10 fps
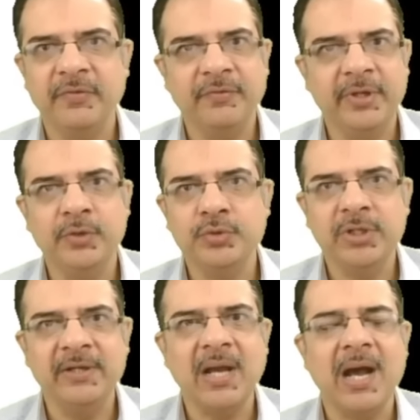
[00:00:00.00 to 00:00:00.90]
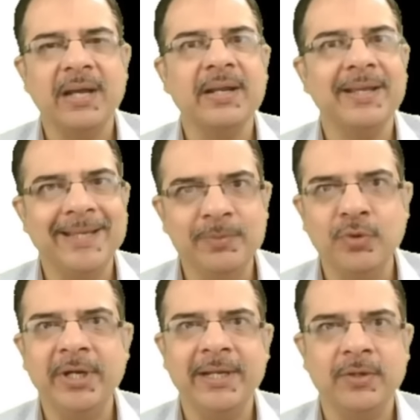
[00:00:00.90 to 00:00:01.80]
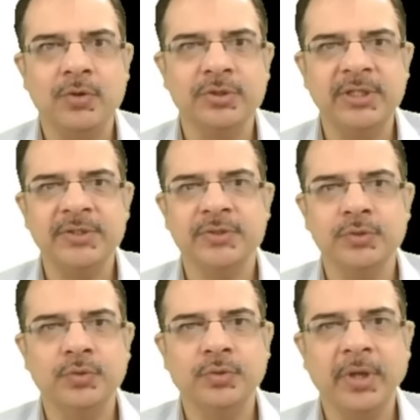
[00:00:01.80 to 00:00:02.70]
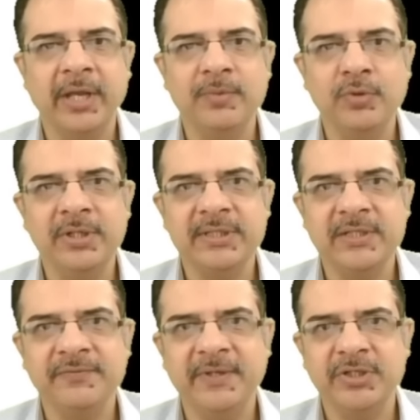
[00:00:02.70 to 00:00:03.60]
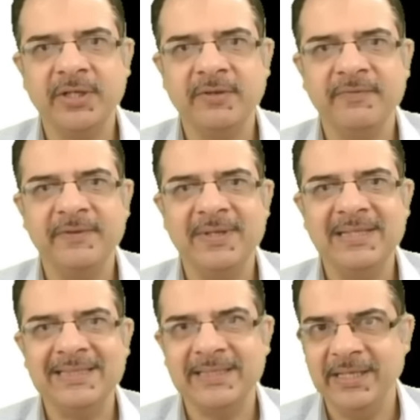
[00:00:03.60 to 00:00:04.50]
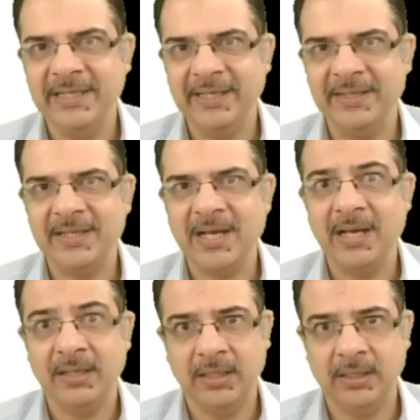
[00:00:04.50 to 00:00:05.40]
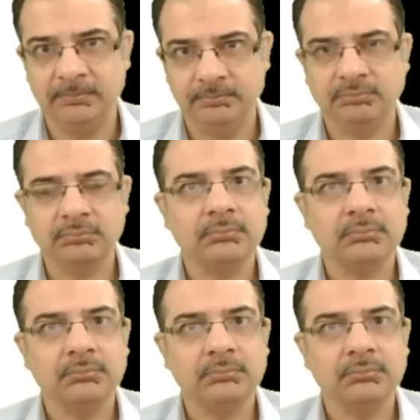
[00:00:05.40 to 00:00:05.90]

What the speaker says: usually are hemolytic causes. So hemolysis feature we will see in the